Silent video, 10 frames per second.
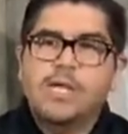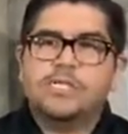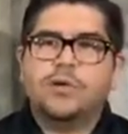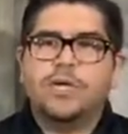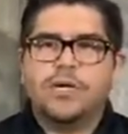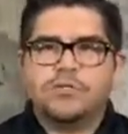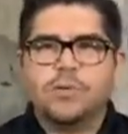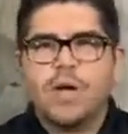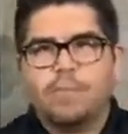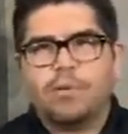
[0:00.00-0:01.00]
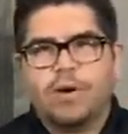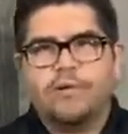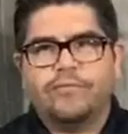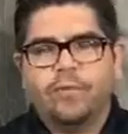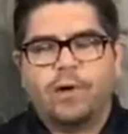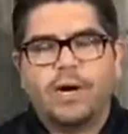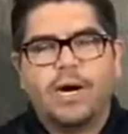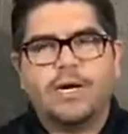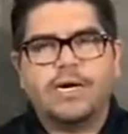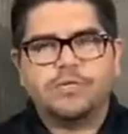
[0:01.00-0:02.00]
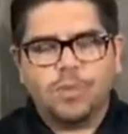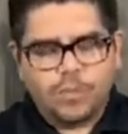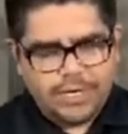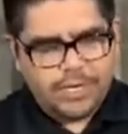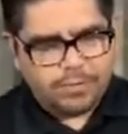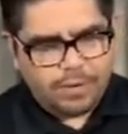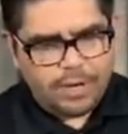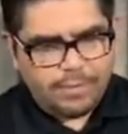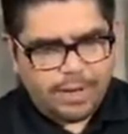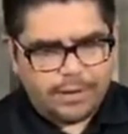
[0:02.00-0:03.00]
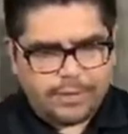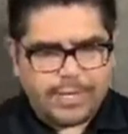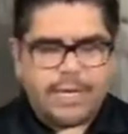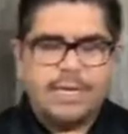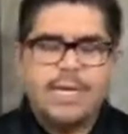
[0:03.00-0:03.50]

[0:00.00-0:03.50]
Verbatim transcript: So here's what I'm praying for. All right, here's what we need to pray about, okay?